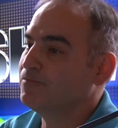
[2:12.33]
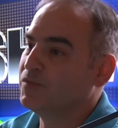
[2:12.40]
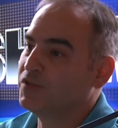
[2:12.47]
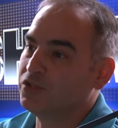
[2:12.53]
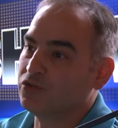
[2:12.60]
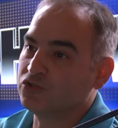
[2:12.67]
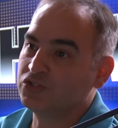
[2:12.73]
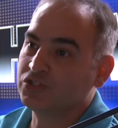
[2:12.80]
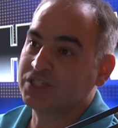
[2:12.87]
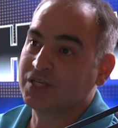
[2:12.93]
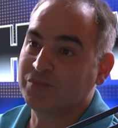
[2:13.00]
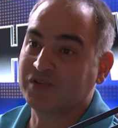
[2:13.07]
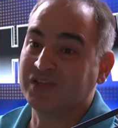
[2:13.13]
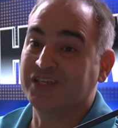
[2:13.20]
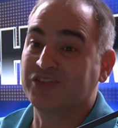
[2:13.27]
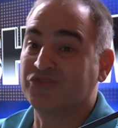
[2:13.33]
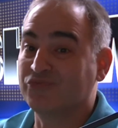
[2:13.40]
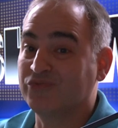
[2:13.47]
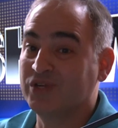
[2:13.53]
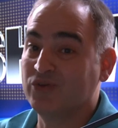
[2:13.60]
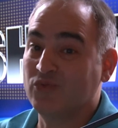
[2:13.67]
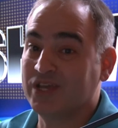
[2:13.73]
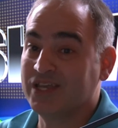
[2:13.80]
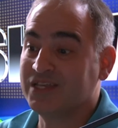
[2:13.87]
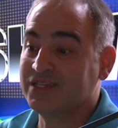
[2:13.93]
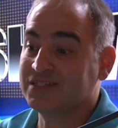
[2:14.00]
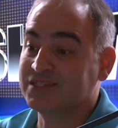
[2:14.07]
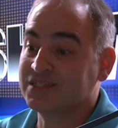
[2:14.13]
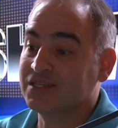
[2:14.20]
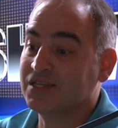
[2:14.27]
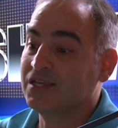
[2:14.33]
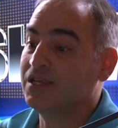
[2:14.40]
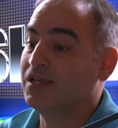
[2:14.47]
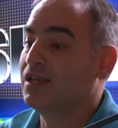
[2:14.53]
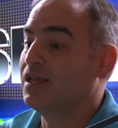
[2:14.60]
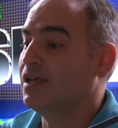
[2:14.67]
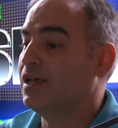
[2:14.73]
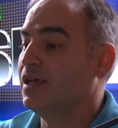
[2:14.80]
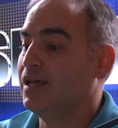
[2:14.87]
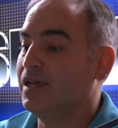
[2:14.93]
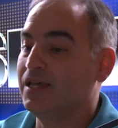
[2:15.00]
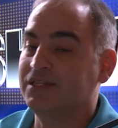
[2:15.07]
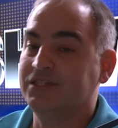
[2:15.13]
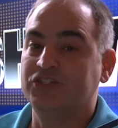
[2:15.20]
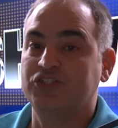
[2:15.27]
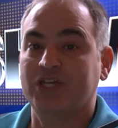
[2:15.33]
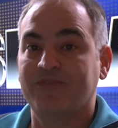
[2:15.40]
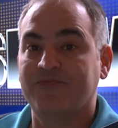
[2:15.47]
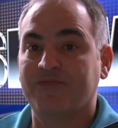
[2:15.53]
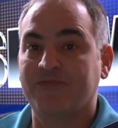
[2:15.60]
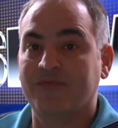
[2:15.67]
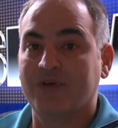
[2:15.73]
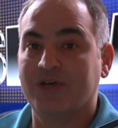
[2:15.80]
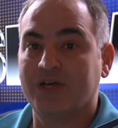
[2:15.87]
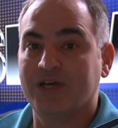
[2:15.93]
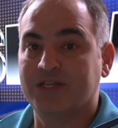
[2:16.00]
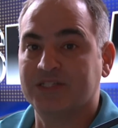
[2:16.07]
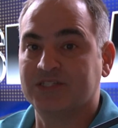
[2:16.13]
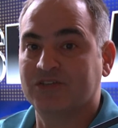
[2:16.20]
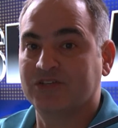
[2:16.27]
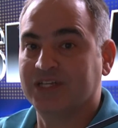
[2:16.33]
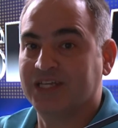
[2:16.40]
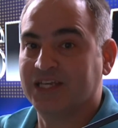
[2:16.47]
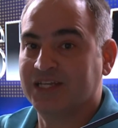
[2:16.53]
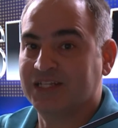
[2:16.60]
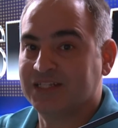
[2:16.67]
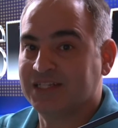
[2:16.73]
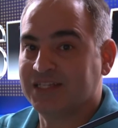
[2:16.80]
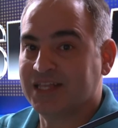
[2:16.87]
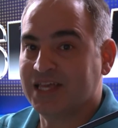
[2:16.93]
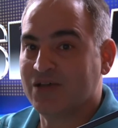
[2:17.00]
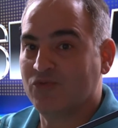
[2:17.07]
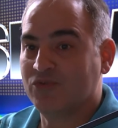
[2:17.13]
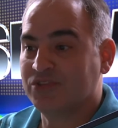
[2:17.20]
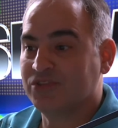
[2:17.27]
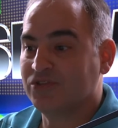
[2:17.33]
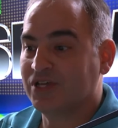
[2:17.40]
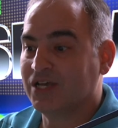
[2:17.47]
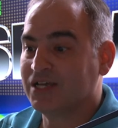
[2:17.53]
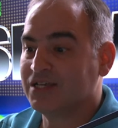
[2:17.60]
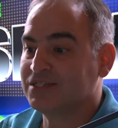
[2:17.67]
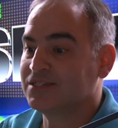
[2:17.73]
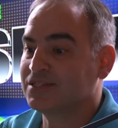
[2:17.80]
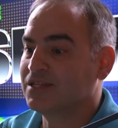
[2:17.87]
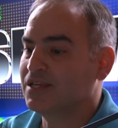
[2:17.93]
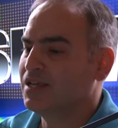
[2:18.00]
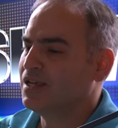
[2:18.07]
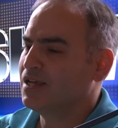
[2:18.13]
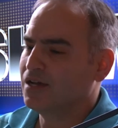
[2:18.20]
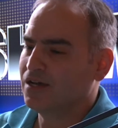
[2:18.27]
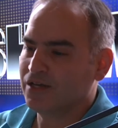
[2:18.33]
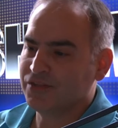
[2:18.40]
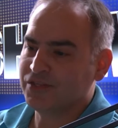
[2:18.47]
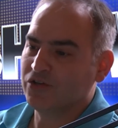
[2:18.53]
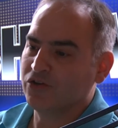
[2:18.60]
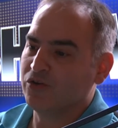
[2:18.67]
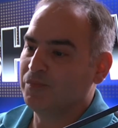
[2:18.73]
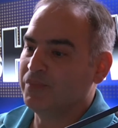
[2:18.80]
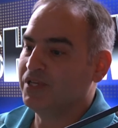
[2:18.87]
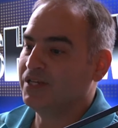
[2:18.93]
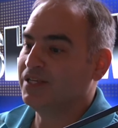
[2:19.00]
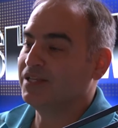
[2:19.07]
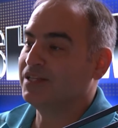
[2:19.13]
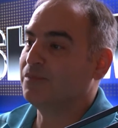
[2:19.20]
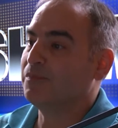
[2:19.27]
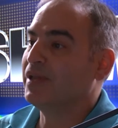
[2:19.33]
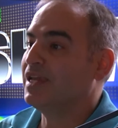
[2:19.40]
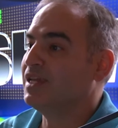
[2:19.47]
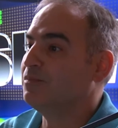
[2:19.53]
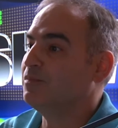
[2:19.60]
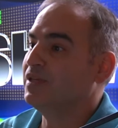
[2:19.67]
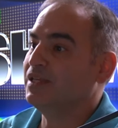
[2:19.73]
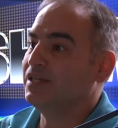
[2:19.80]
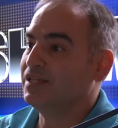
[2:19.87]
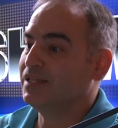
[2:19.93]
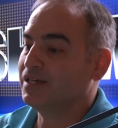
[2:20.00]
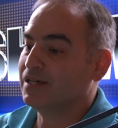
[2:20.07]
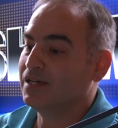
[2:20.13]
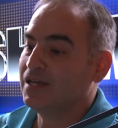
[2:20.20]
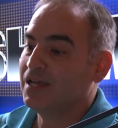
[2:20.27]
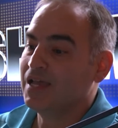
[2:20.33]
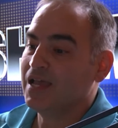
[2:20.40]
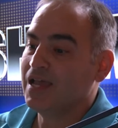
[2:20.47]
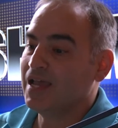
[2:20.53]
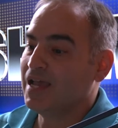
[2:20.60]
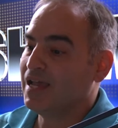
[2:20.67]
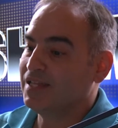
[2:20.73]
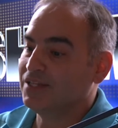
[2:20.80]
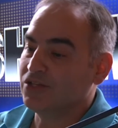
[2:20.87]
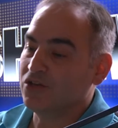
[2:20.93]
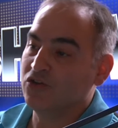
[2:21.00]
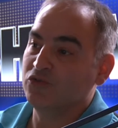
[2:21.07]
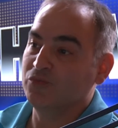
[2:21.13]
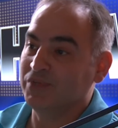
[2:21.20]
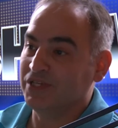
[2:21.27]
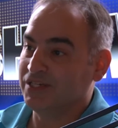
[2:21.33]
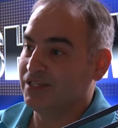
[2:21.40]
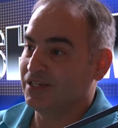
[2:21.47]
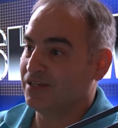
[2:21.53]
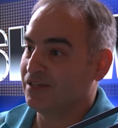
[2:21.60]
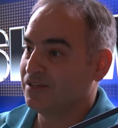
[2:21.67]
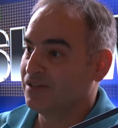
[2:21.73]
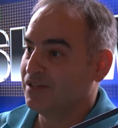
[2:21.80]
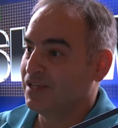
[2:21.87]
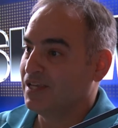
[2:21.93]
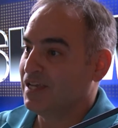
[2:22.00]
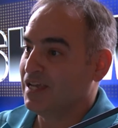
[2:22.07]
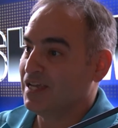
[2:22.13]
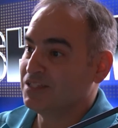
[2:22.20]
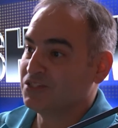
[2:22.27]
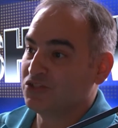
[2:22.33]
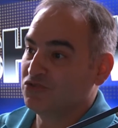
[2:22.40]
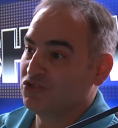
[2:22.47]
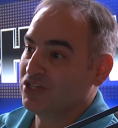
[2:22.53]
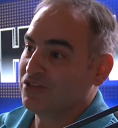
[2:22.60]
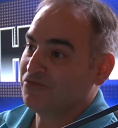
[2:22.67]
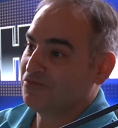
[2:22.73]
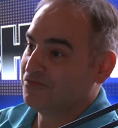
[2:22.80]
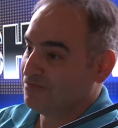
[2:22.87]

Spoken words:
There's typically three ways, and Jeff is going to get into that with you guys: the earned media, the paid media, and owned media. And so, Jeff,